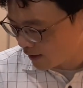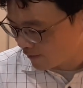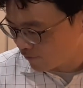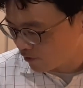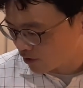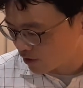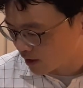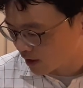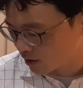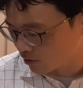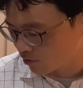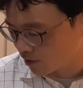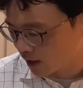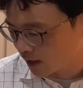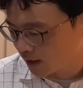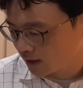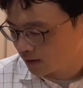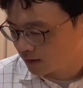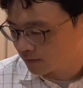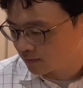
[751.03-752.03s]
everything,
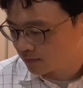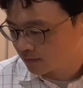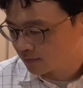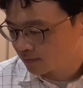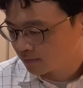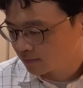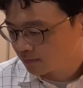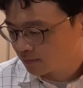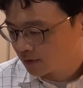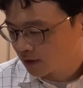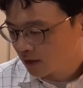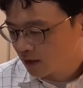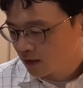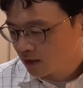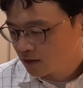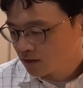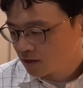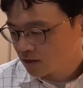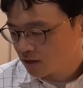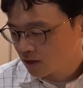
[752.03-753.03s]
right?
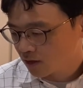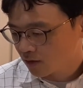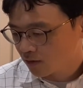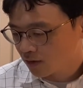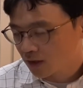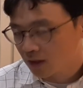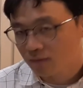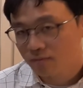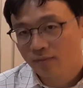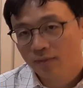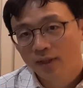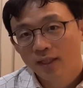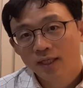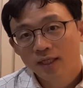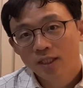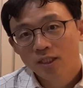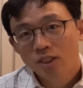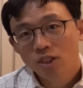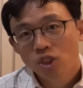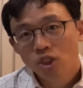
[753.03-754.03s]
So, um,
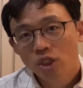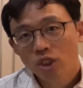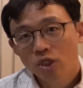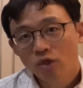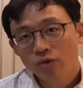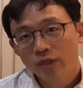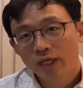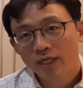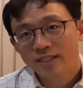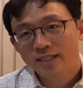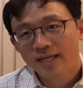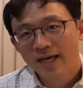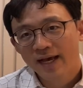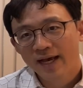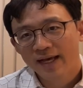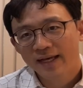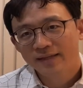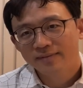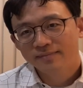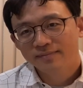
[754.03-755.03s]
see you next
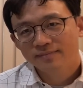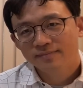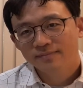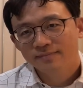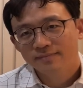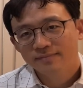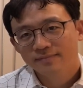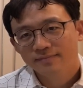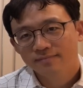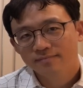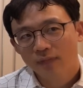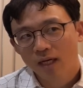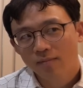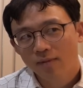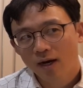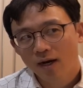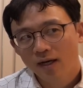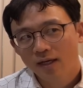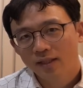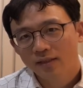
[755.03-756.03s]
time.
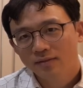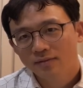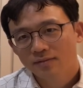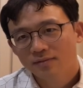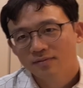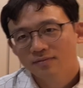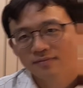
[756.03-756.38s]
Bye-bye.